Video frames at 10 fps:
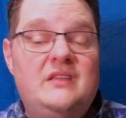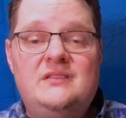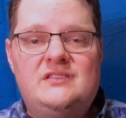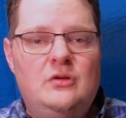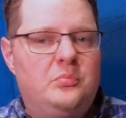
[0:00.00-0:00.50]

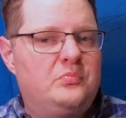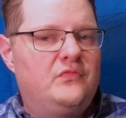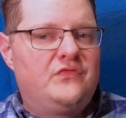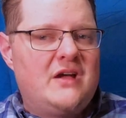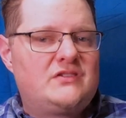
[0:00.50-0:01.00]
Stainless steel
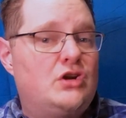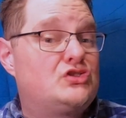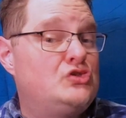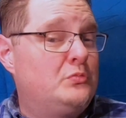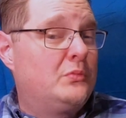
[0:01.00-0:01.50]
frets are
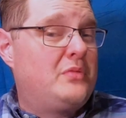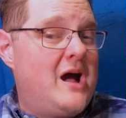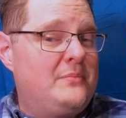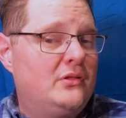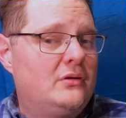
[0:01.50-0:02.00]
super
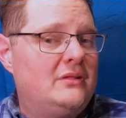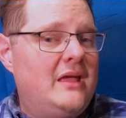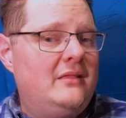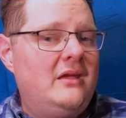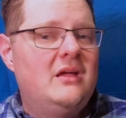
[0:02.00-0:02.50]
popular
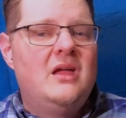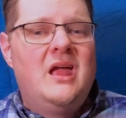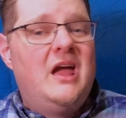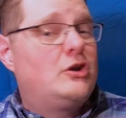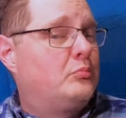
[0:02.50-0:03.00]
lately
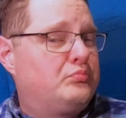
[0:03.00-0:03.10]
and are